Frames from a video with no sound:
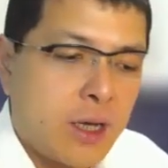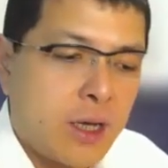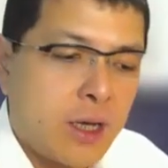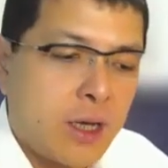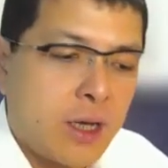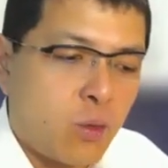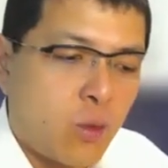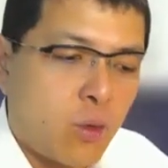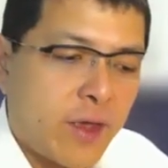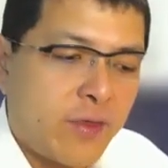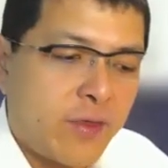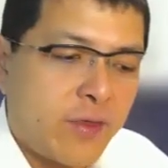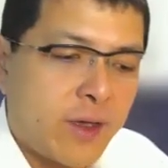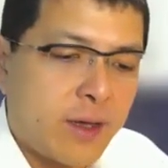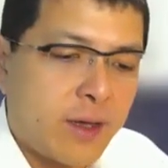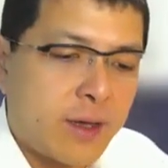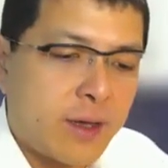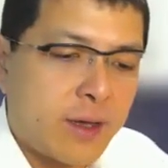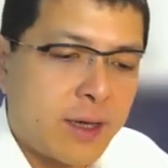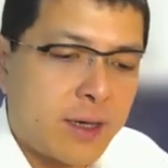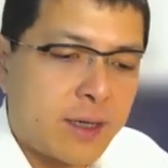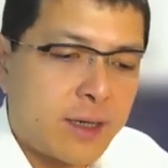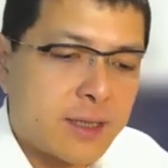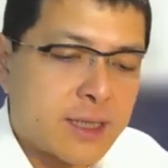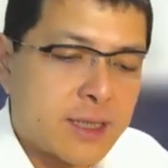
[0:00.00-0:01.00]
whether
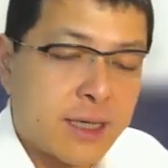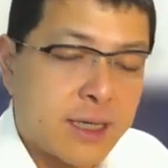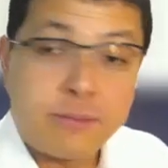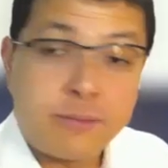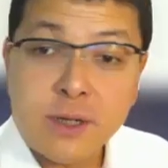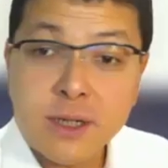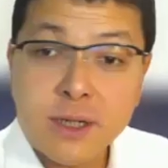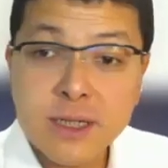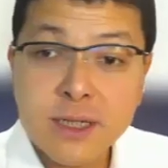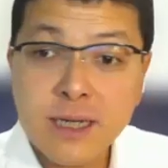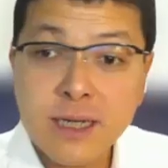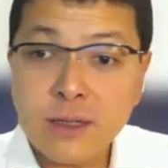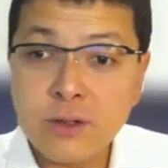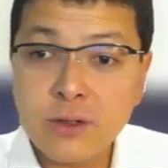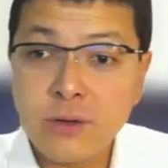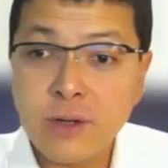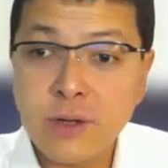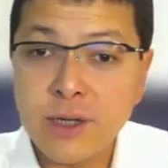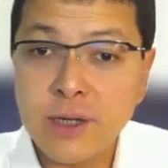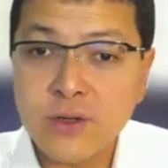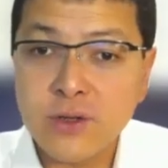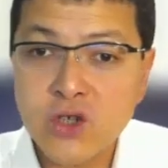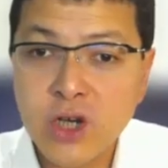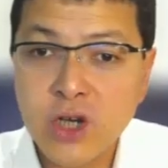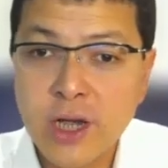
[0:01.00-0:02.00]
it's Bersatu
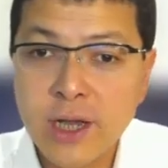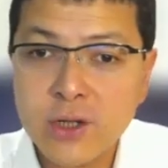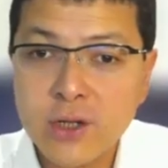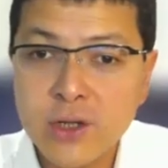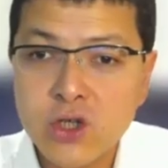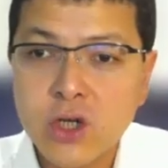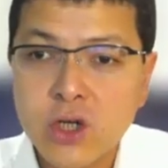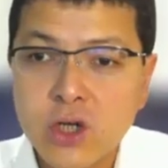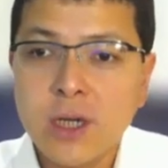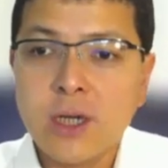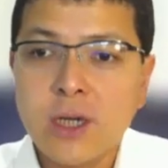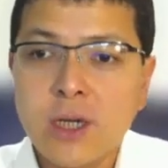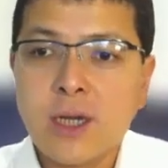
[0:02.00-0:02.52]
in charge,